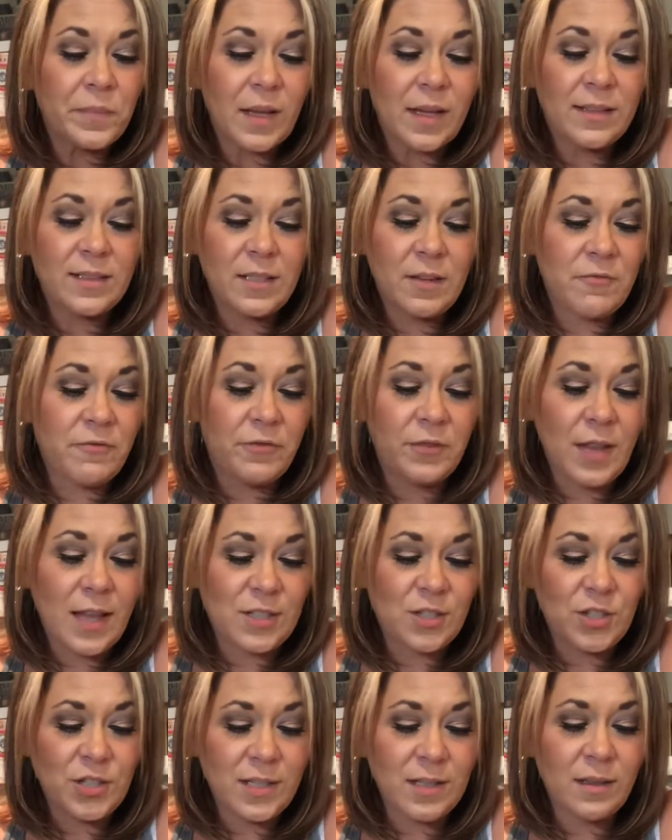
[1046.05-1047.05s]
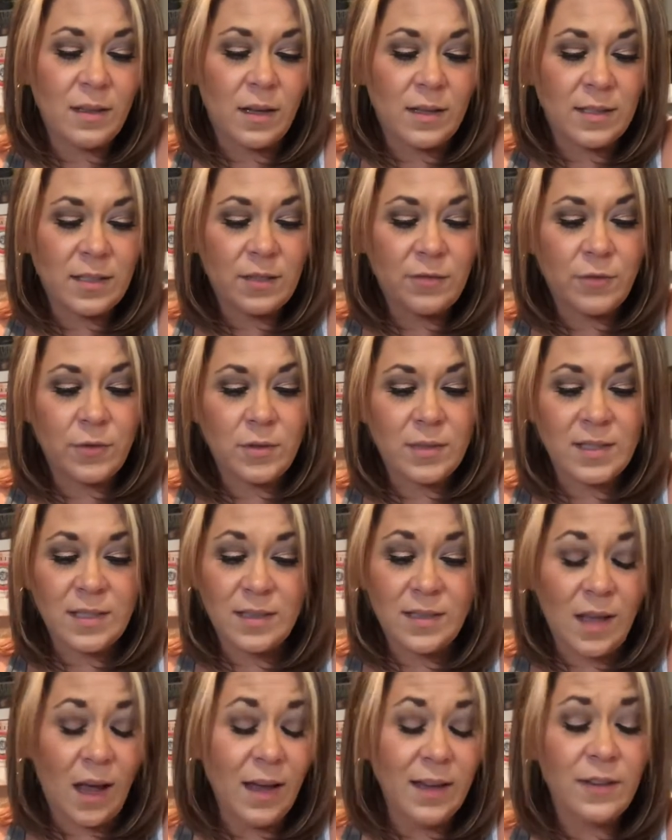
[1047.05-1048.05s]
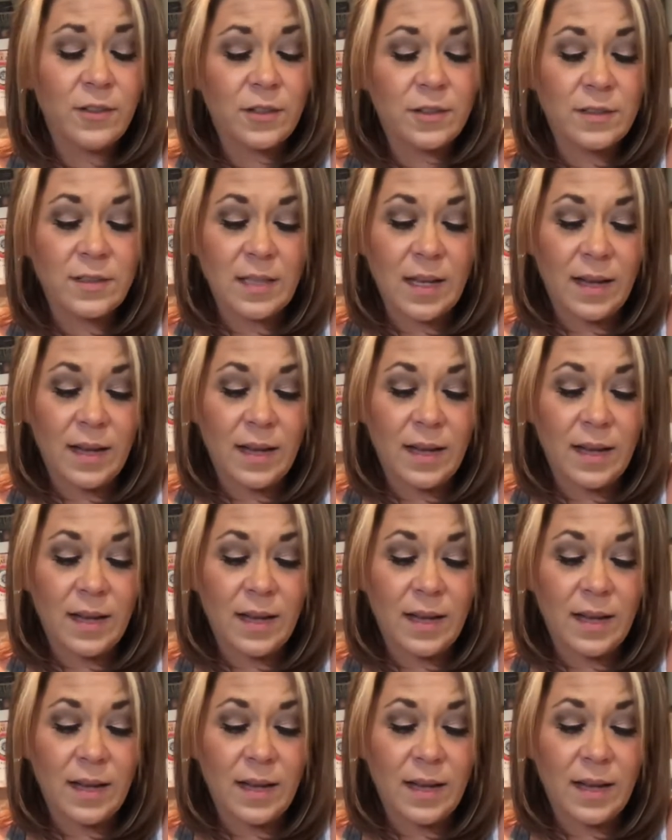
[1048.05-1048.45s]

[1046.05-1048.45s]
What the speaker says: some fleshy lustful desires,